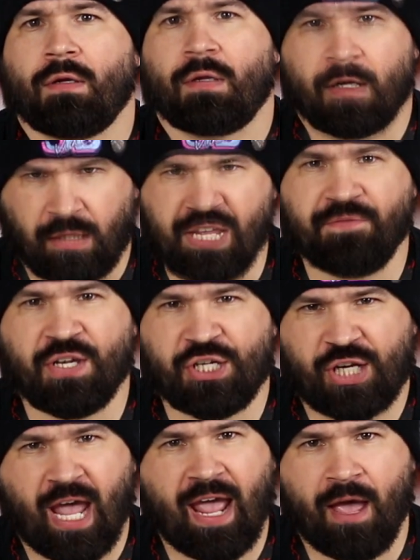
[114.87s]
Cleavage
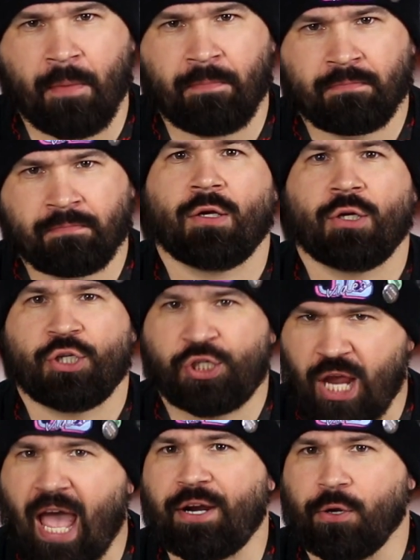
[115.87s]
cam,
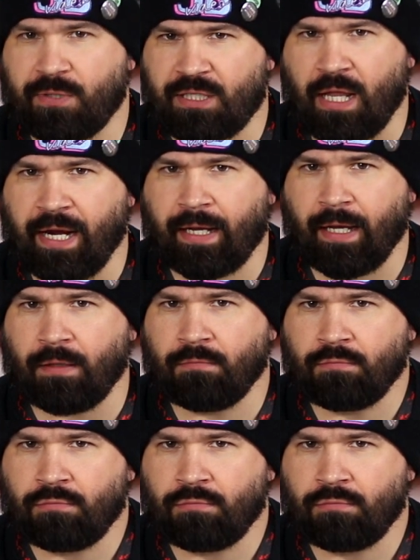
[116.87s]
shadow slinking,